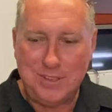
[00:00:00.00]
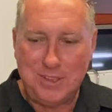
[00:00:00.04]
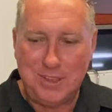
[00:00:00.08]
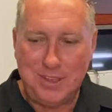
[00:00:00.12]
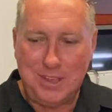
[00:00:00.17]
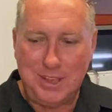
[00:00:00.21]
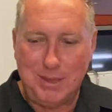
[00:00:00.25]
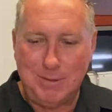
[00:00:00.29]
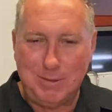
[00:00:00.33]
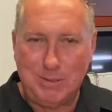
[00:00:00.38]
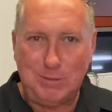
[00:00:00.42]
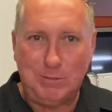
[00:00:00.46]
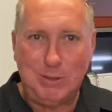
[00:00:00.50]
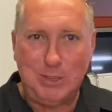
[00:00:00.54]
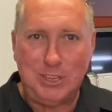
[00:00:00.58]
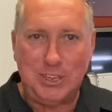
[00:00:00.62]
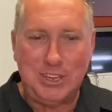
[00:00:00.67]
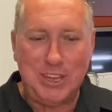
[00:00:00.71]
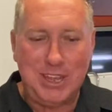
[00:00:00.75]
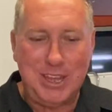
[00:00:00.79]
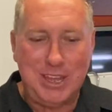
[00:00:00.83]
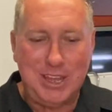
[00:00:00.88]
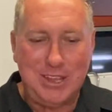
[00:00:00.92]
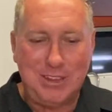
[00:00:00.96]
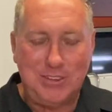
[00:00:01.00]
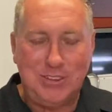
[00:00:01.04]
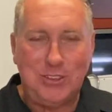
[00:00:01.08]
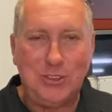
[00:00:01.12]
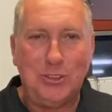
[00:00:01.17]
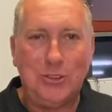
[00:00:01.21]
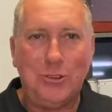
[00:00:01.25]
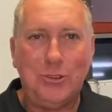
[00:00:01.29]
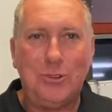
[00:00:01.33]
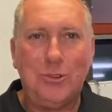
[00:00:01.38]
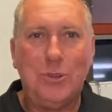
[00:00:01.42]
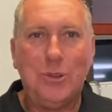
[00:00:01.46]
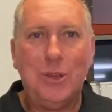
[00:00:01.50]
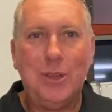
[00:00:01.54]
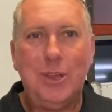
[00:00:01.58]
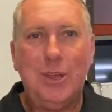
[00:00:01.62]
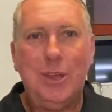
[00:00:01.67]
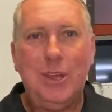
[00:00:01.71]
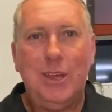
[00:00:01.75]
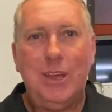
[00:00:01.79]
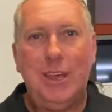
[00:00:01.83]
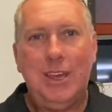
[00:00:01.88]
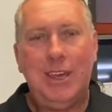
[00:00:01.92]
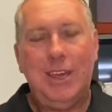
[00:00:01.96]
Okay, we'll switch now to
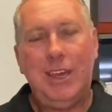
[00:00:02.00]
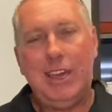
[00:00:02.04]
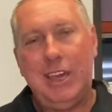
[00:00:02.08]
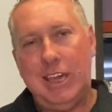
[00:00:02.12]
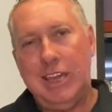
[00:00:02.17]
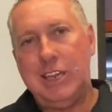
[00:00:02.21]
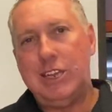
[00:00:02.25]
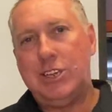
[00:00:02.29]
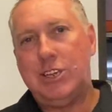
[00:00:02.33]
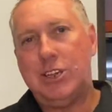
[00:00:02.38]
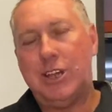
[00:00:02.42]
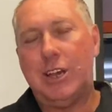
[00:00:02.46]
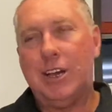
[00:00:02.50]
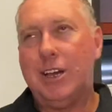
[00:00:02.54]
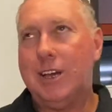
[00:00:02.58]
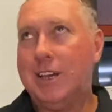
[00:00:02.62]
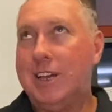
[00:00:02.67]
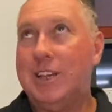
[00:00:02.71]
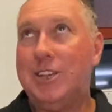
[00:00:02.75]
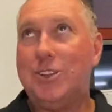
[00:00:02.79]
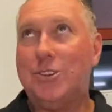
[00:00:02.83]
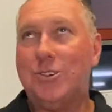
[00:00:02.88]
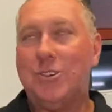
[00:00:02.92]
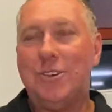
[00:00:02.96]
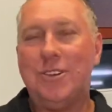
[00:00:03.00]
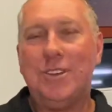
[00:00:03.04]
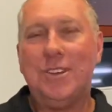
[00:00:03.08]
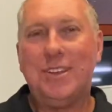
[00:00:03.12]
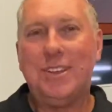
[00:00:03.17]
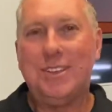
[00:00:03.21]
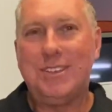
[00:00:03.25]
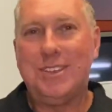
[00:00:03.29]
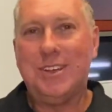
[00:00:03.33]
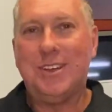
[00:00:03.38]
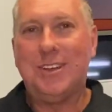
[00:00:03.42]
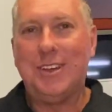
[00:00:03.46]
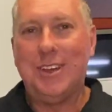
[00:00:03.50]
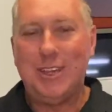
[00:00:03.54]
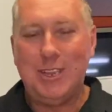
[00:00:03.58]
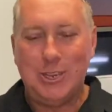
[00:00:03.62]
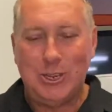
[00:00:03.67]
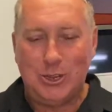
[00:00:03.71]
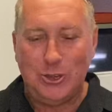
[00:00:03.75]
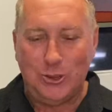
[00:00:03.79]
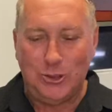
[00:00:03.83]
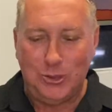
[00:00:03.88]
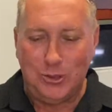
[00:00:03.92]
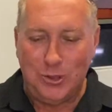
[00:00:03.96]
inshore. So
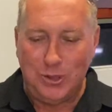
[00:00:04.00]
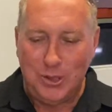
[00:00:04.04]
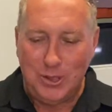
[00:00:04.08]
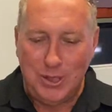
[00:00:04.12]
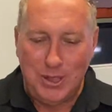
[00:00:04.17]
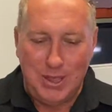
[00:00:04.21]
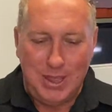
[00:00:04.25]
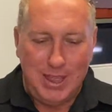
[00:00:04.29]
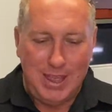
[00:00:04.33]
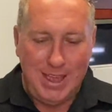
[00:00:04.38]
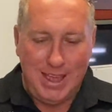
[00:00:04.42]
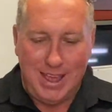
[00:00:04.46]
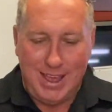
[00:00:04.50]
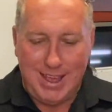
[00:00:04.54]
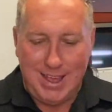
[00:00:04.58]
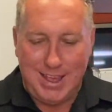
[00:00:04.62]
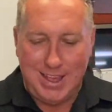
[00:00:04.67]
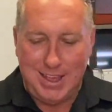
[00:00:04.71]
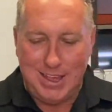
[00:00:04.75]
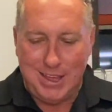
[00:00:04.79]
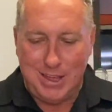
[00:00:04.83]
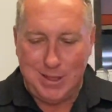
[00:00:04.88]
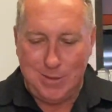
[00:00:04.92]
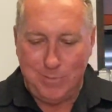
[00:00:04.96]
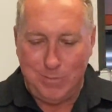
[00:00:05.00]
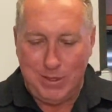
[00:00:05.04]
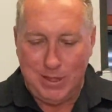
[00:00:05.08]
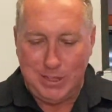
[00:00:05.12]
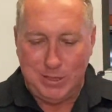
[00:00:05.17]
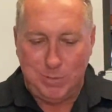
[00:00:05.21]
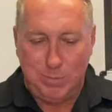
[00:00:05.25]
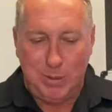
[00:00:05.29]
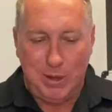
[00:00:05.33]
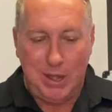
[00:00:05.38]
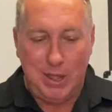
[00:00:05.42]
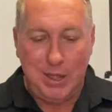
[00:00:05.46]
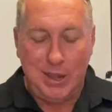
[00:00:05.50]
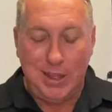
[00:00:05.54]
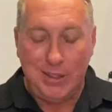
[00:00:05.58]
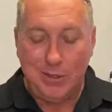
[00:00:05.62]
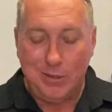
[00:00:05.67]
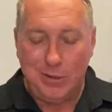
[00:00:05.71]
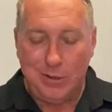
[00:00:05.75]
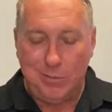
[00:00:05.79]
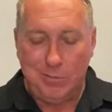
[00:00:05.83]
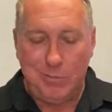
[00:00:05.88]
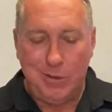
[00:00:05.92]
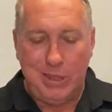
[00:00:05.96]
inshore, it's been
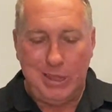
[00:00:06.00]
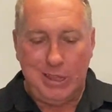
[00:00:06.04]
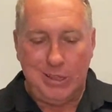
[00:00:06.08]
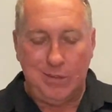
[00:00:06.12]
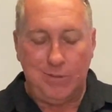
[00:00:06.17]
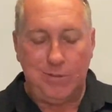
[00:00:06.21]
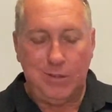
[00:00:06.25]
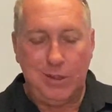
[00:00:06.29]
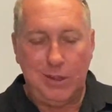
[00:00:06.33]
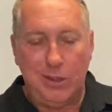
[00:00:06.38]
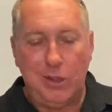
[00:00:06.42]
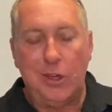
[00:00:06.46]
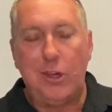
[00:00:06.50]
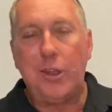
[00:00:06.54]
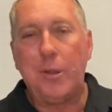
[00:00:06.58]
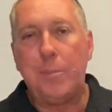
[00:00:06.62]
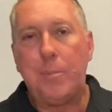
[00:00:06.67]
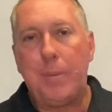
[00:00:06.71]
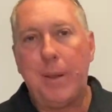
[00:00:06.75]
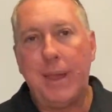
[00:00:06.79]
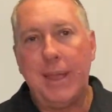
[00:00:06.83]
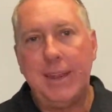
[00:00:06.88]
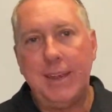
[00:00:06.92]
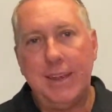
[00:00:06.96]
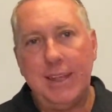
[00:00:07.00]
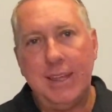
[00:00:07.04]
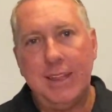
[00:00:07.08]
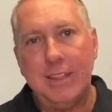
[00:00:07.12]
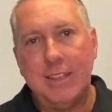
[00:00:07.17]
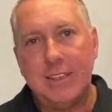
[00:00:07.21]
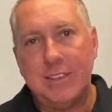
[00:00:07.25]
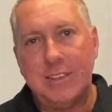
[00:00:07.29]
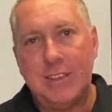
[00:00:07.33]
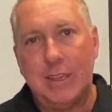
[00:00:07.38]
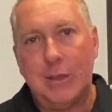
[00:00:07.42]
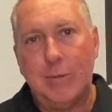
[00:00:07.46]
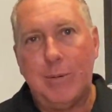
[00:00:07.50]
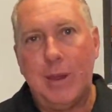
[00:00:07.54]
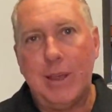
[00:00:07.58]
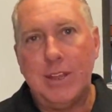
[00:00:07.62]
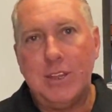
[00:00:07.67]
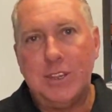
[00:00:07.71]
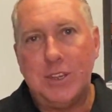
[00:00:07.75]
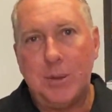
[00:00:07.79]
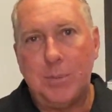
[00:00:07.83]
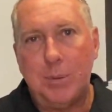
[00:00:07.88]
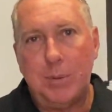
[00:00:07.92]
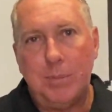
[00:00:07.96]
another week of a lot of bait in the seaway and
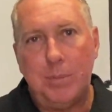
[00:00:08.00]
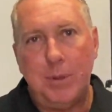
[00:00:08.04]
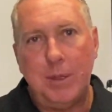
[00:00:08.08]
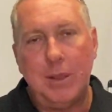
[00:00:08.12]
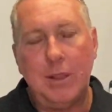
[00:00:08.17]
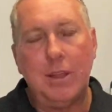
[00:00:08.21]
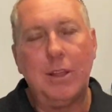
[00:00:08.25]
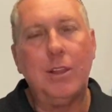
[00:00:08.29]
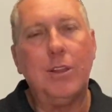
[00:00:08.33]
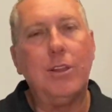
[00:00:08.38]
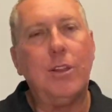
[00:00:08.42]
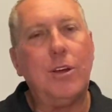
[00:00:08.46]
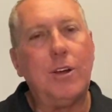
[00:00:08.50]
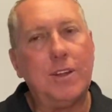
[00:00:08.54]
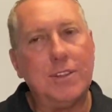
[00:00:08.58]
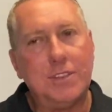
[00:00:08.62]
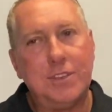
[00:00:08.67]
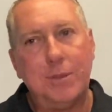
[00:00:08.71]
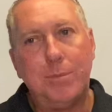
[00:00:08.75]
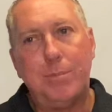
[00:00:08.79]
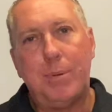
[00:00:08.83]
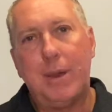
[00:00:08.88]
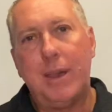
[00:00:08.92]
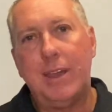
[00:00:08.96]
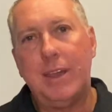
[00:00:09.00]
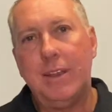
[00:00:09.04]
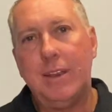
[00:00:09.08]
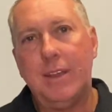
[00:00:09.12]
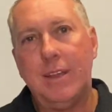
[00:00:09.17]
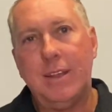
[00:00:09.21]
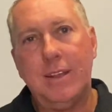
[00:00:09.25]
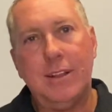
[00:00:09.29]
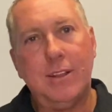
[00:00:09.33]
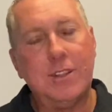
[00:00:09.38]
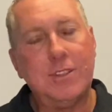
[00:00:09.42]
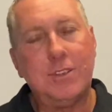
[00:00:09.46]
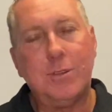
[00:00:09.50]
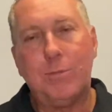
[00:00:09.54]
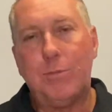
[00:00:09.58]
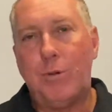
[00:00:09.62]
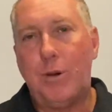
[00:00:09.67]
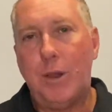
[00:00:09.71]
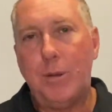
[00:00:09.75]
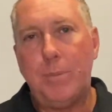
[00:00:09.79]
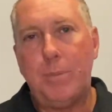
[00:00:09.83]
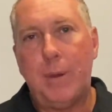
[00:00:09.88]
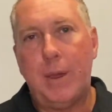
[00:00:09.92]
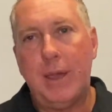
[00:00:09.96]
jumping pin, like lots of bait, lots of
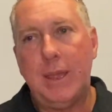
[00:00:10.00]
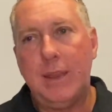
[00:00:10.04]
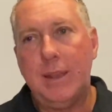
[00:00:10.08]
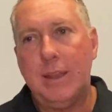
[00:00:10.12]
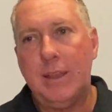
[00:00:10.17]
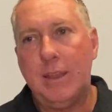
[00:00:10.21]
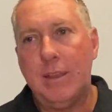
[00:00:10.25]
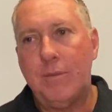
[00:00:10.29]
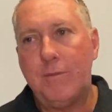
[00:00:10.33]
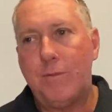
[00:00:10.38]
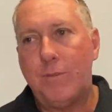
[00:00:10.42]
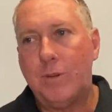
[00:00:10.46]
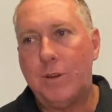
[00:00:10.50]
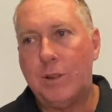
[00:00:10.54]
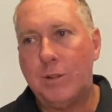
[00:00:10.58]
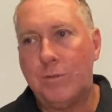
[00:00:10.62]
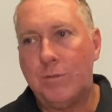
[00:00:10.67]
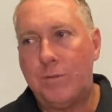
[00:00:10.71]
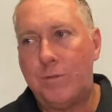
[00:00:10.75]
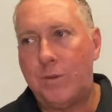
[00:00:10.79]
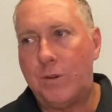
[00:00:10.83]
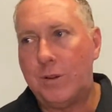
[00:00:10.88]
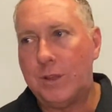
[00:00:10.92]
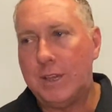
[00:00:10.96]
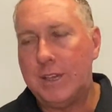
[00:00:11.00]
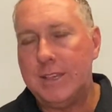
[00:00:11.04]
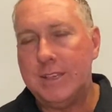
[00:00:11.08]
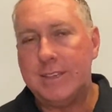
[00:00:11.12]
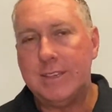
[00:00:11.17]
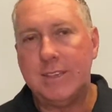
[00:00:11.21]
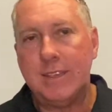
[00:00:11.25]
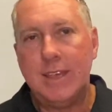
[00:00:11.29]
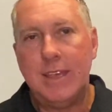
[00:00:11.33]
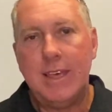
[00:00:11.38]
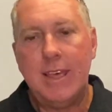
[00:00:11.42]
white bait and little froggies.